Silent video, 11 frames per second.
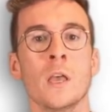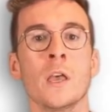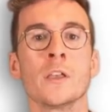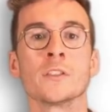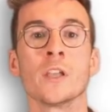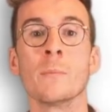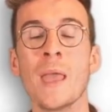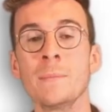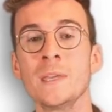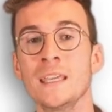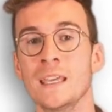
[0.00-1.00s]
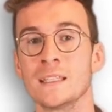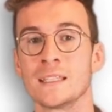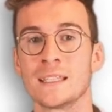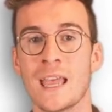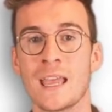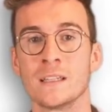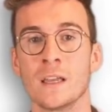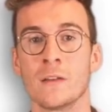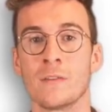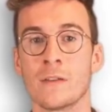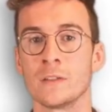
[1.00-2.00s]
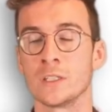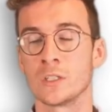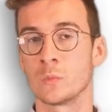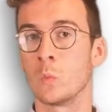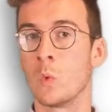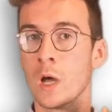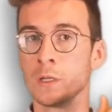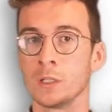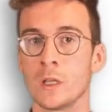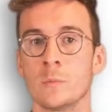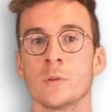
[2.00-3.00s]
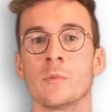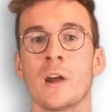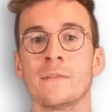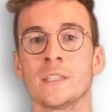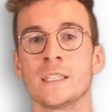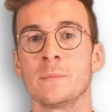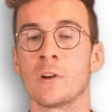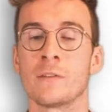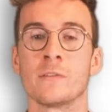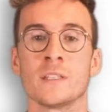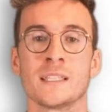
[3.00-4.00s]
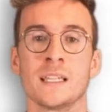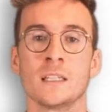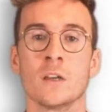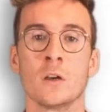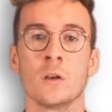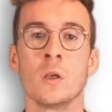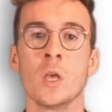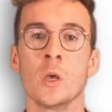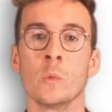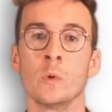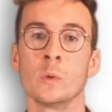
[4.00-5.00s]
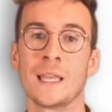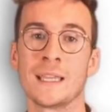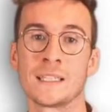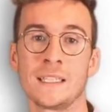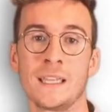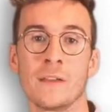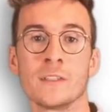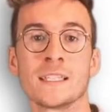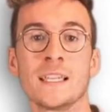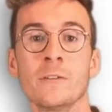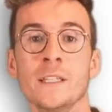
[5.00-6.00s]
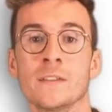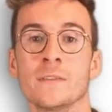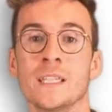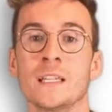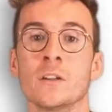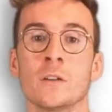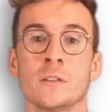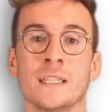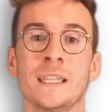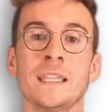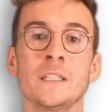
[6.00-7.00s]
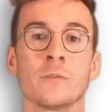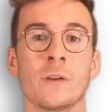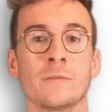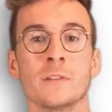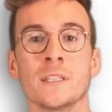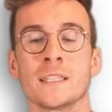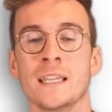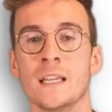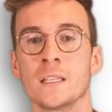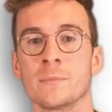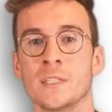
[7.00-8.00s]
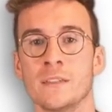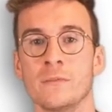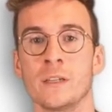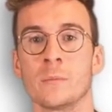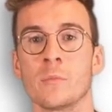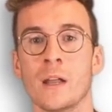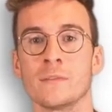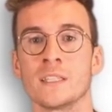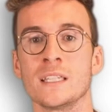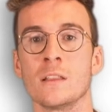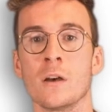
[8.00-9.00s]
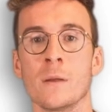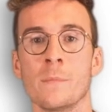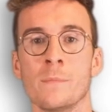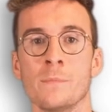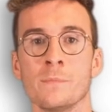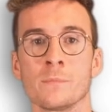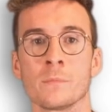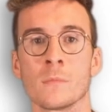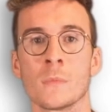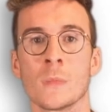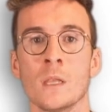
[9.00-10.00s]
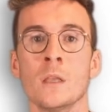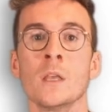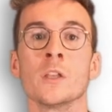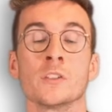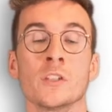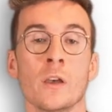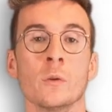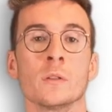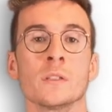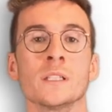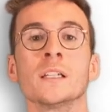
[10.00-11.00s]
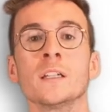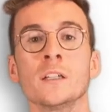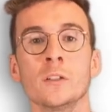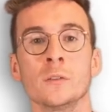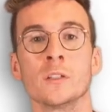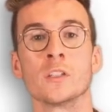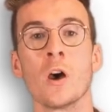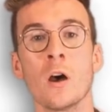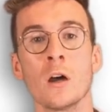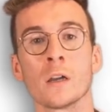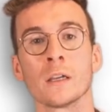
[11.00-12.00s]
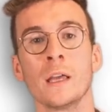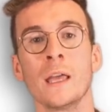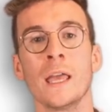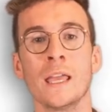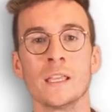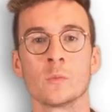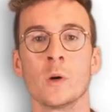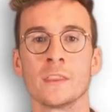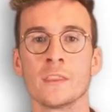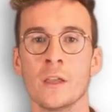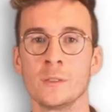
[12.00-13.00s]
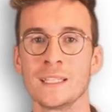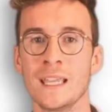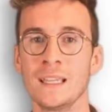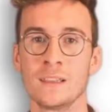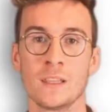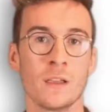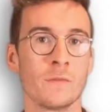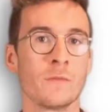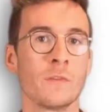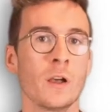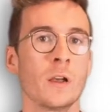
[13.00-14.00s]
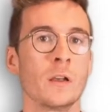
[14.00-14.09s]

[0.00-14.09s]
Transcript: So maybe instead of having just one global privacy preference signal, we will actually have a series of signals, each referencing a specific privacy law. So, to conclude the talk, it's worth noting that for